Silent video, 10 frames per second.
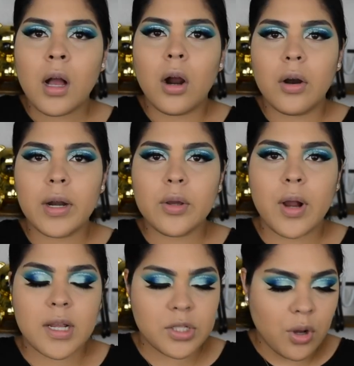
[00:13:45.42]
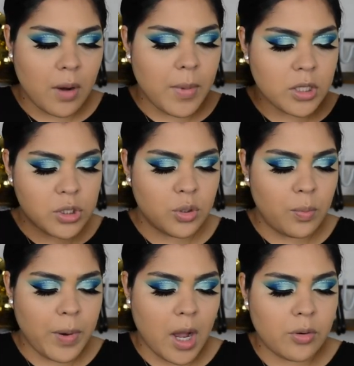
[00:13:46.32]
Alright, you guys, so I bought two
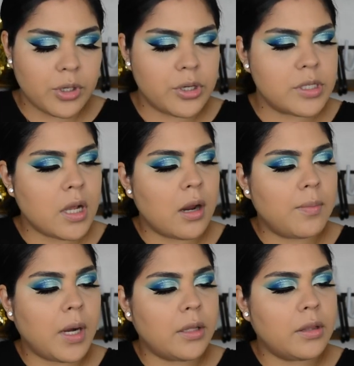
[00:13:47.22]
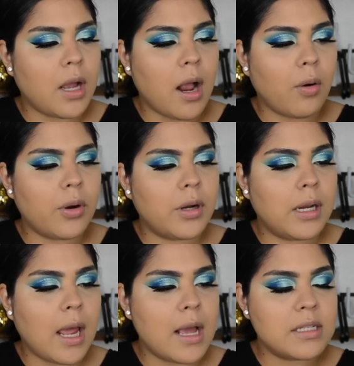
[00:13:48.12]
powders. I bought the
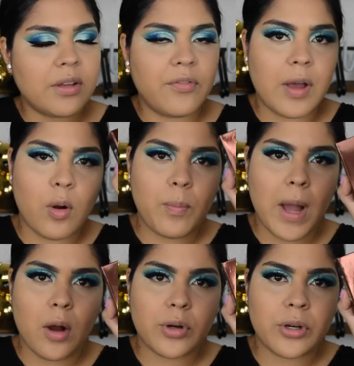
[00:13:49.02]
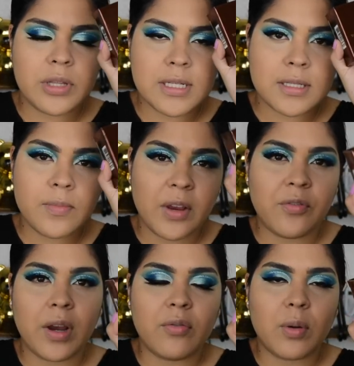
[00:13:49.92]
Hourglass Veil powder. This is my
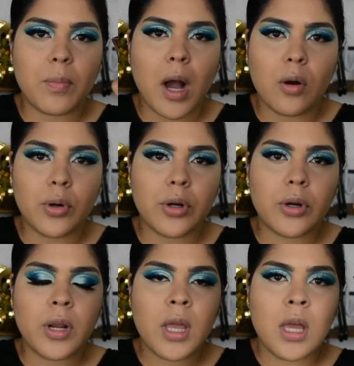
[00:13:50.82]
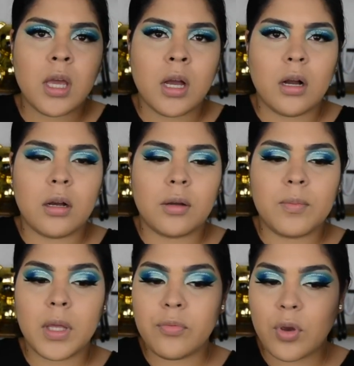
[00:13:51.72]
favorite powder.
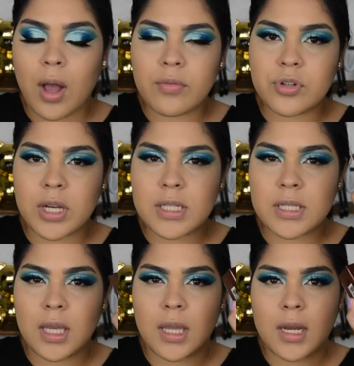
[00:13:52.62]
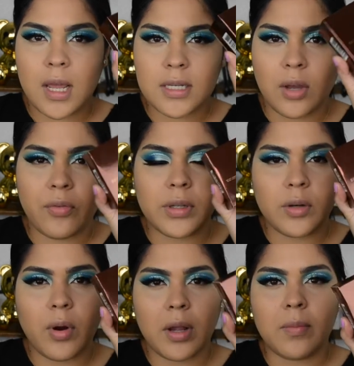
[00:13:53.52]
If you have dry skin, I definitely
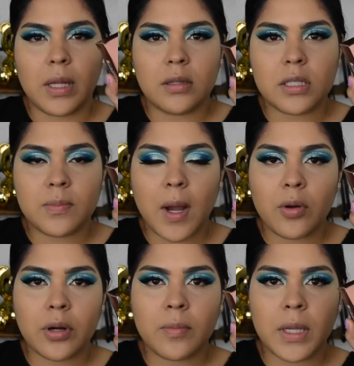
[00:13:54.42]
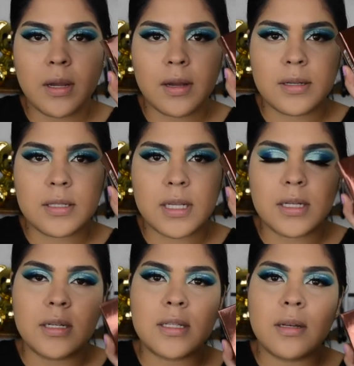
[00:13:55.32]
recommend this powder because it
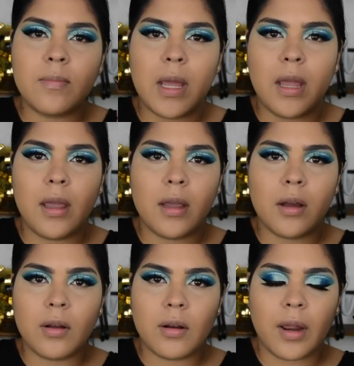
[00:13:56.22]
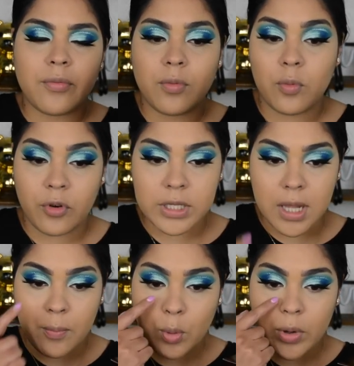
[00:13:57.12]
doesn't make, like, for
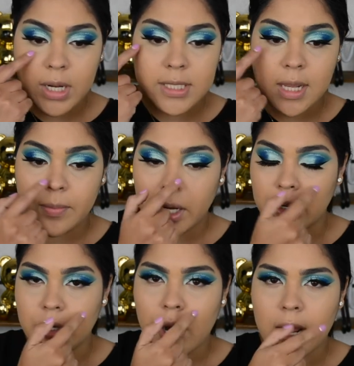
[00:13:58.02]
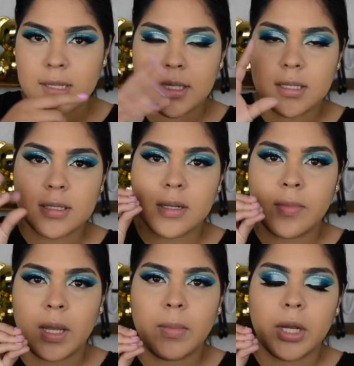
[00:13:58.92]
example, when I set my under eyes, it doesn't
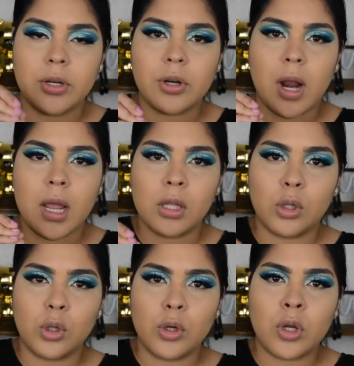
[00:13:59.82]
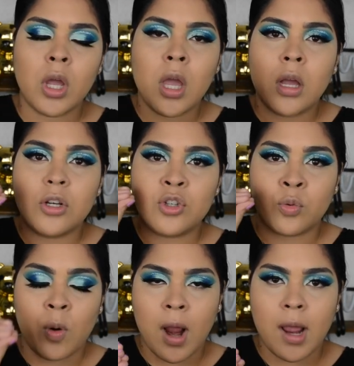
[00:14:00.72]
make my under eye look
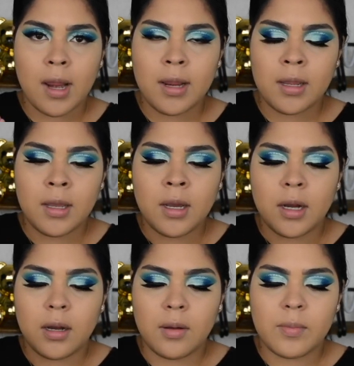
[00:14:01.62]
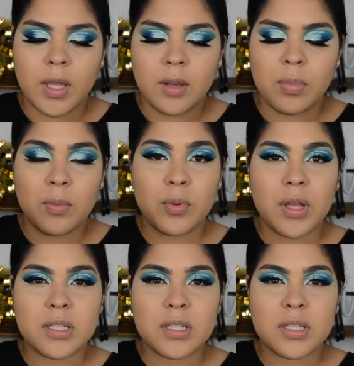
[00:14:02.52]
dry. And people that